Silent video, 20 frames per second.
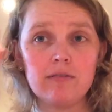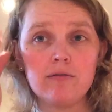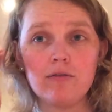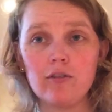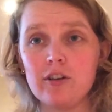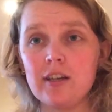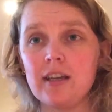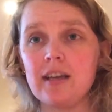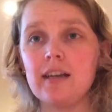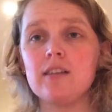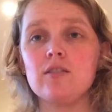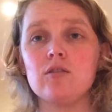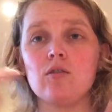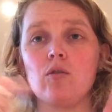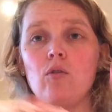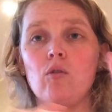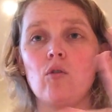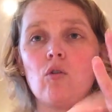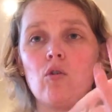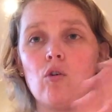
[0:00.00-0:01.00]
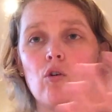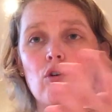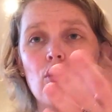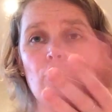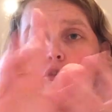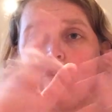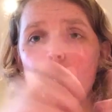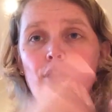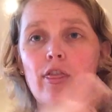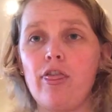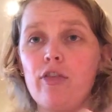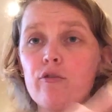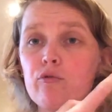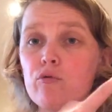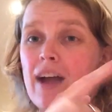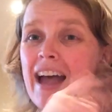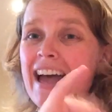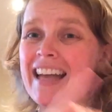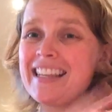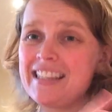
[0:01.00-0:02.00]
Phonics or
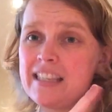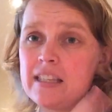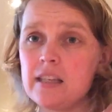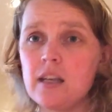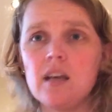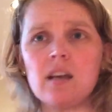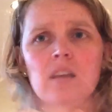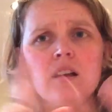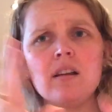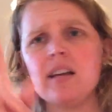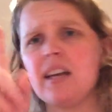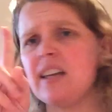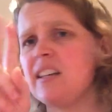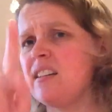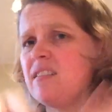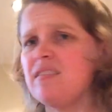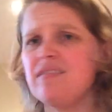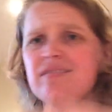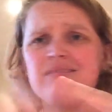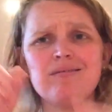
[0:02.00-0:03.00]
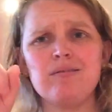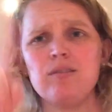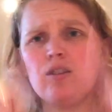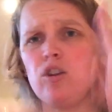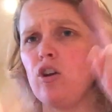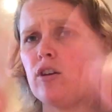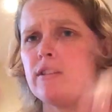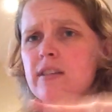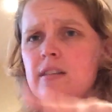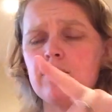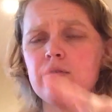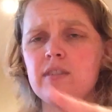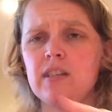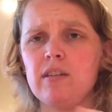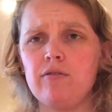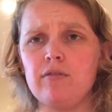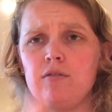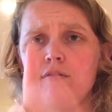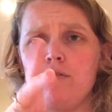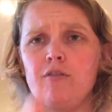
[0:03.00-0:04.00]
Thrath, and lots of
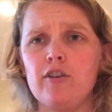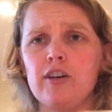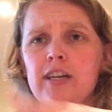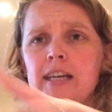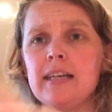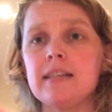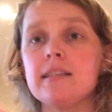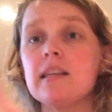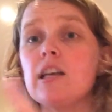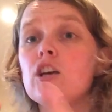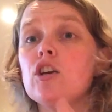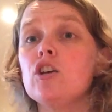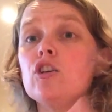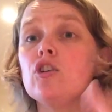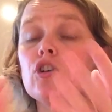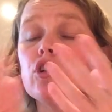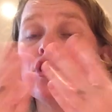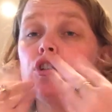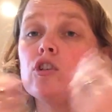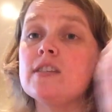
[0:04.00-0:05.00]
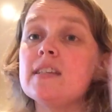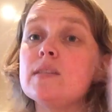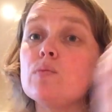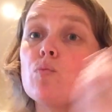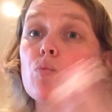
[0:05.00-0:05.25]
different phonics, you can use this